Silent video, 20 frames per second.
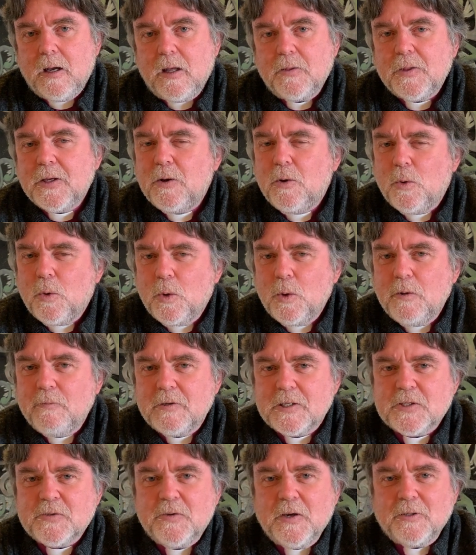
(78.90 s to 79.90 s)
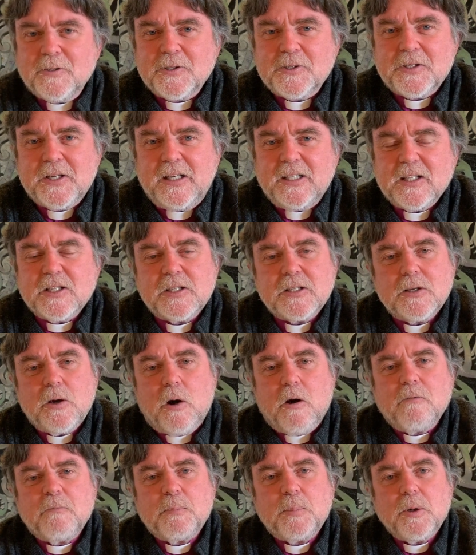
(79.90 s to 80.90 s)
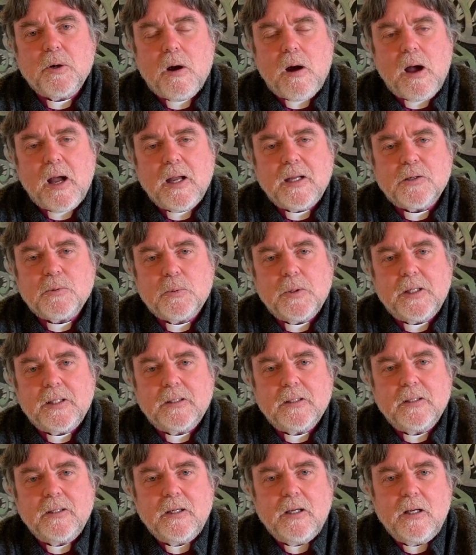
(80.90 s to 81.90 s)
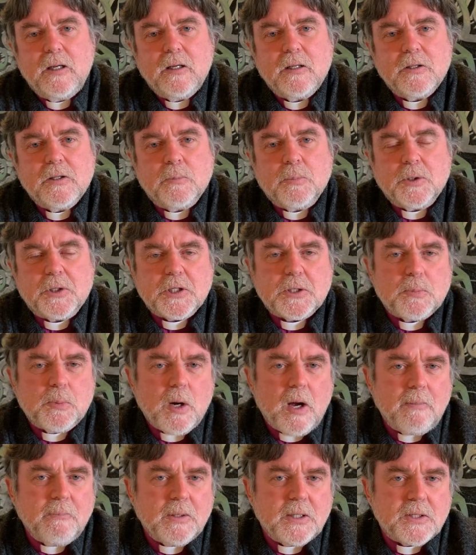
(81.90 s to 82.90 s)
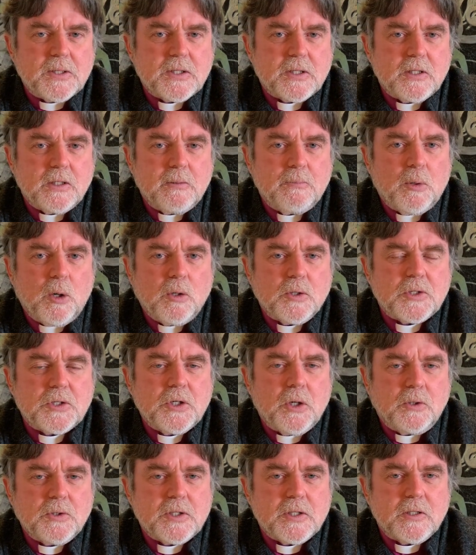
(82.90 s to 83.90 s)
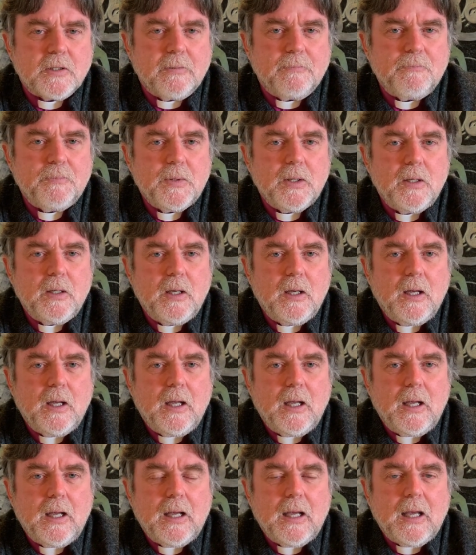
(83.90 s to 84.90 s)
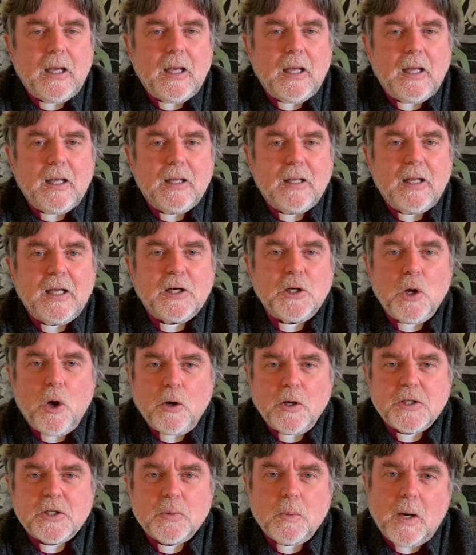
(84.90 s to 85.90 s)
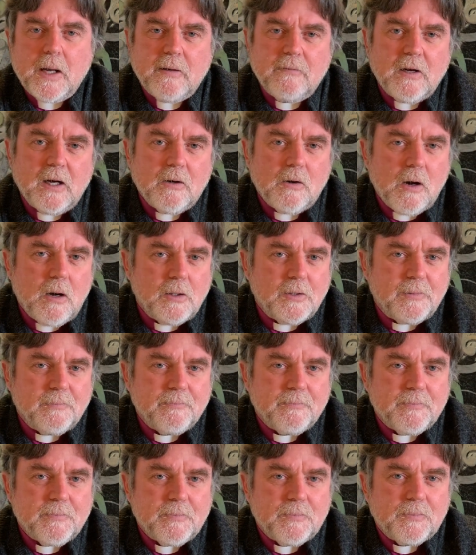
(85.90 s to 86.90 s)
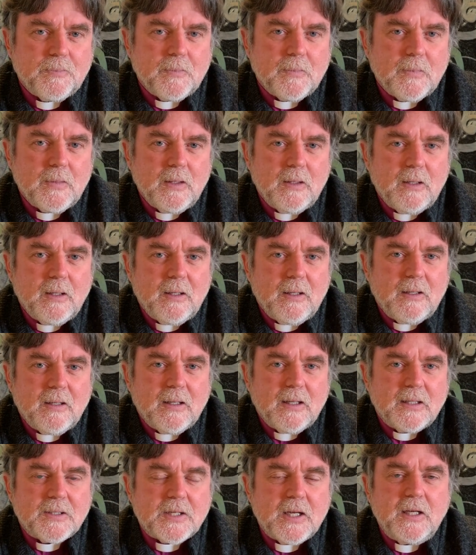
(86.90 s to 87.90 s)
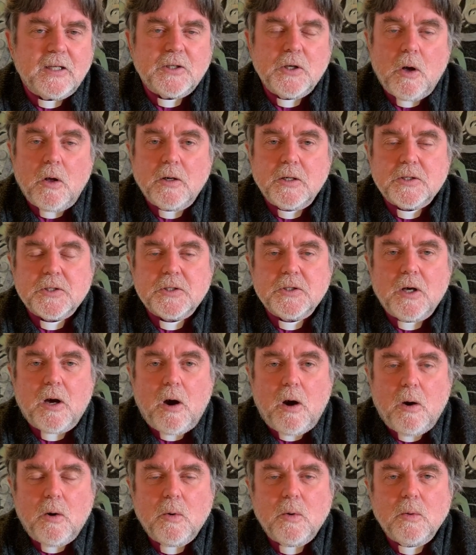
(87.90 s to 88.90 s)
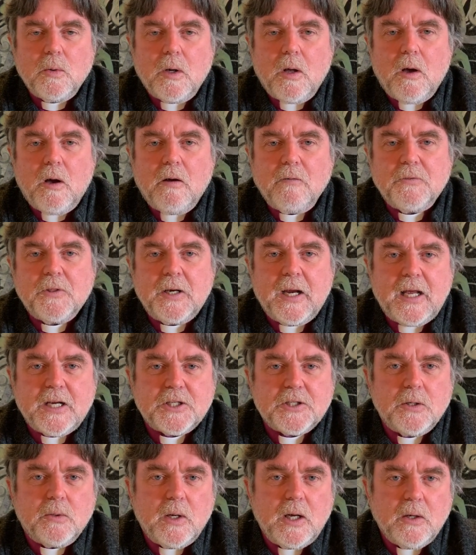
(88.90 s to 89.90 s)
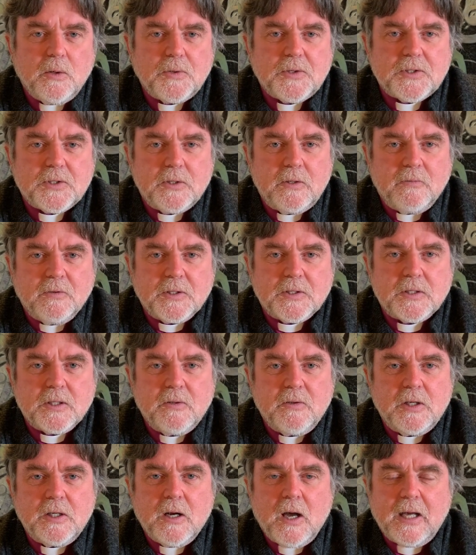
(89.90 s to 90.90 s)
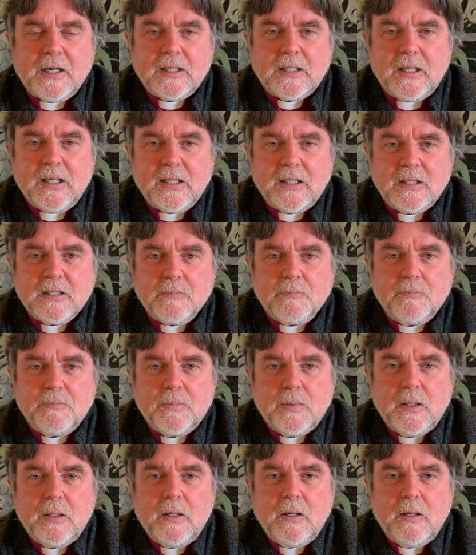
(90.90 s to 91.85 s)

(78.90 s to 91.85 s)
I think all of us felt a sense of pride when the British Prime Minister Boris Johnson uh, acknowledged one of our own, as he acknowledged the whole of the National Health Service in the United Kingdom